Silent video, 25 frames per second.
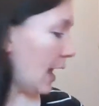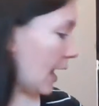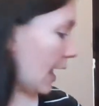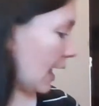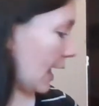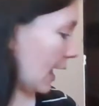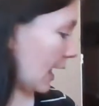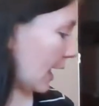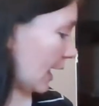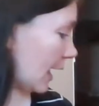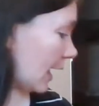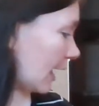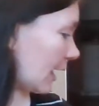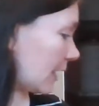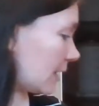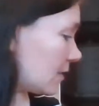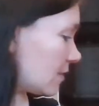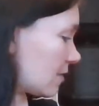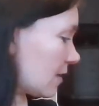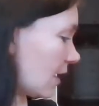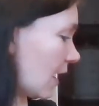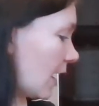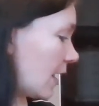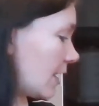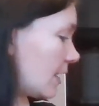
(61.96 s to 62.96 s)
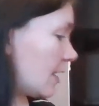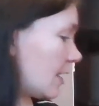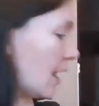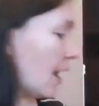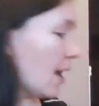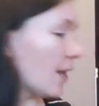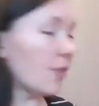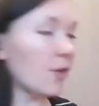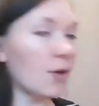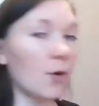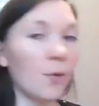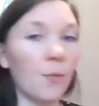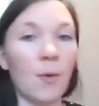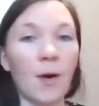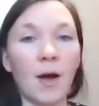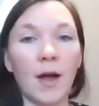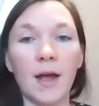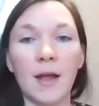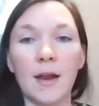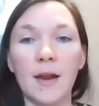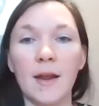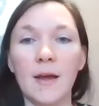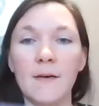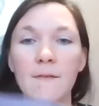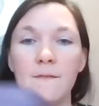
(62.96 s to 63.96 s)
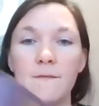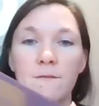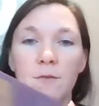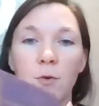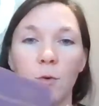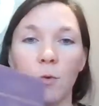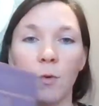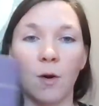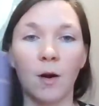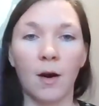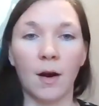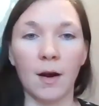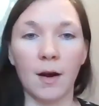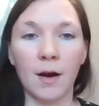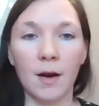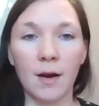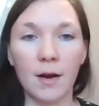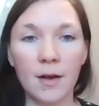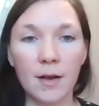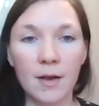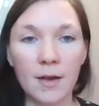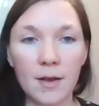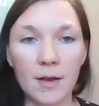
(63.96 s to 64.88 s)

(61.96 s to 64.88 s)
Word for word: and another one for